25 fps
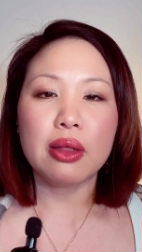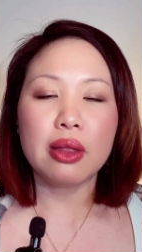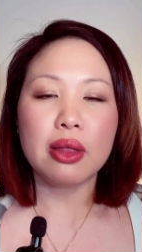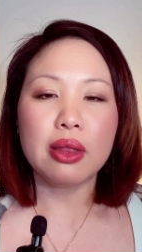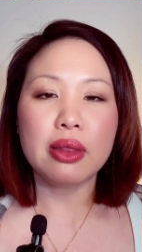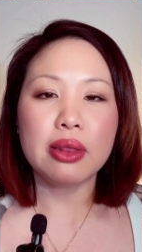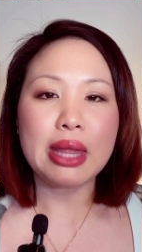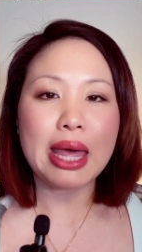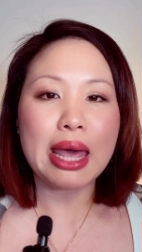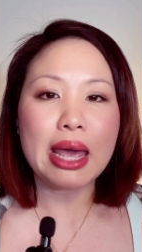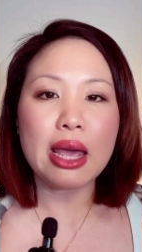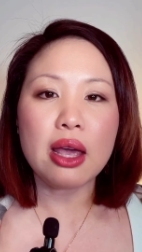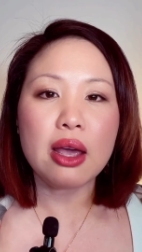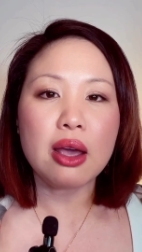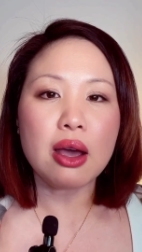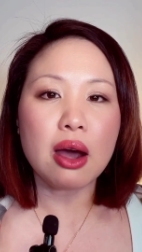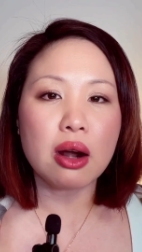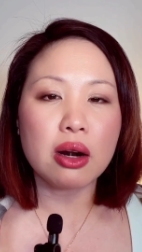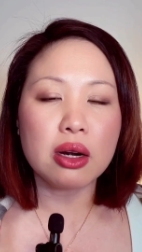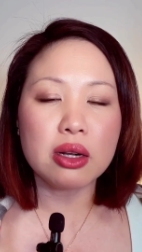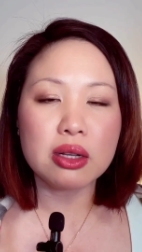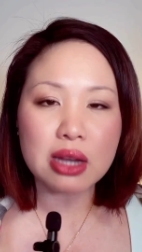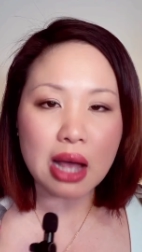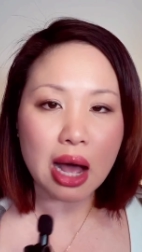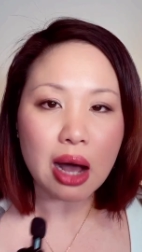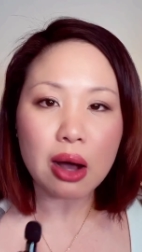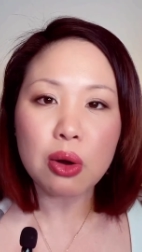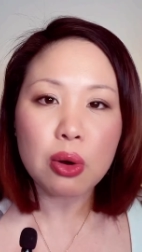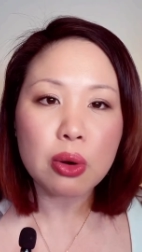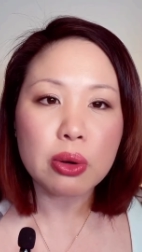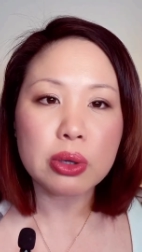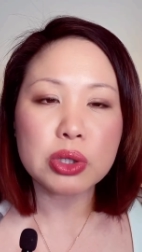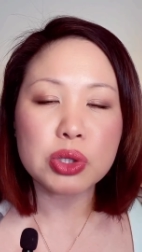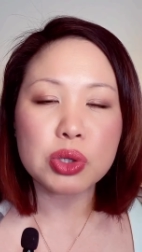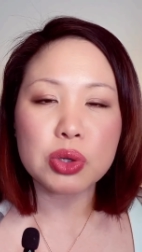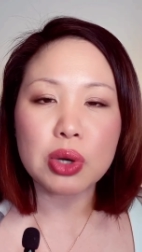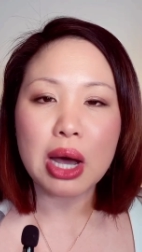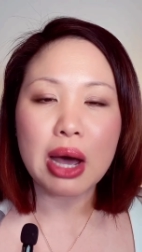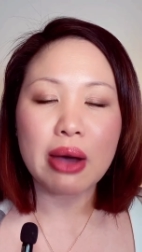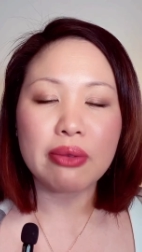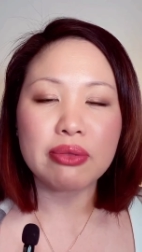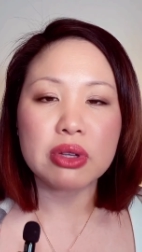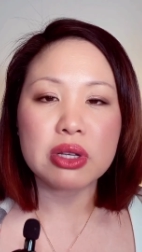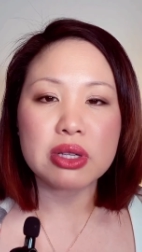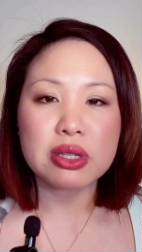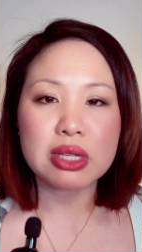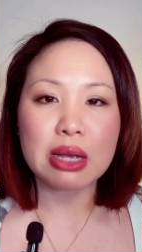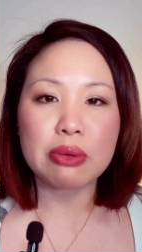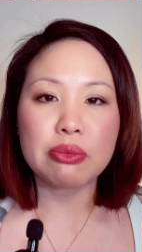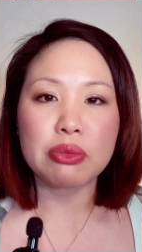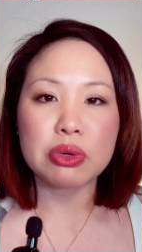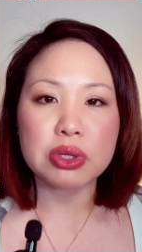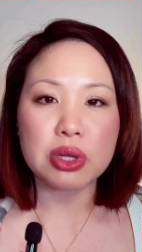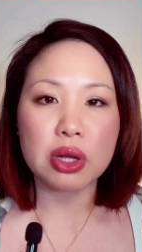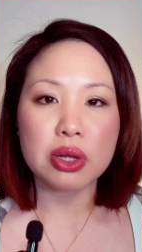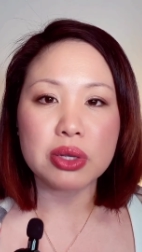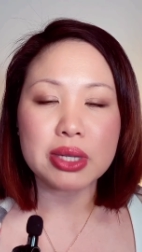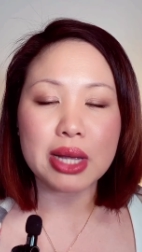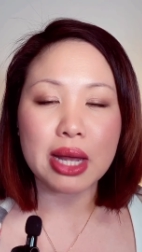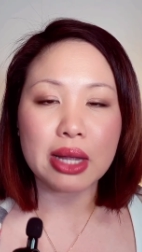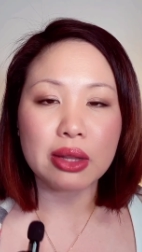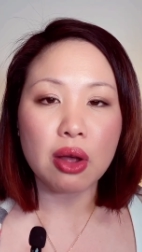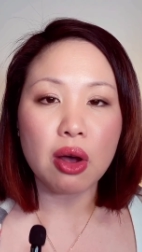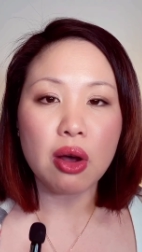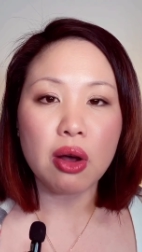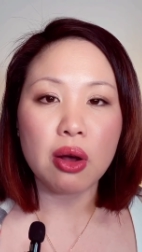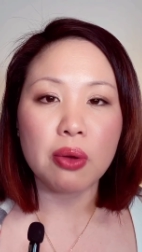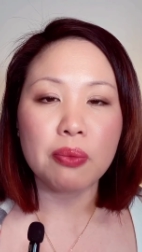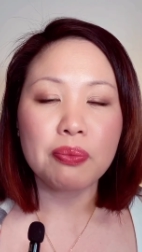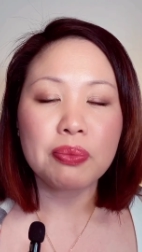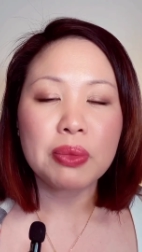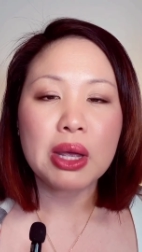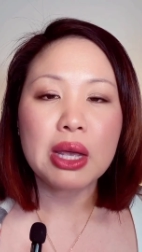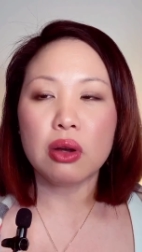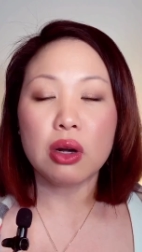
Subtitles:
they are not going to have the same results at all.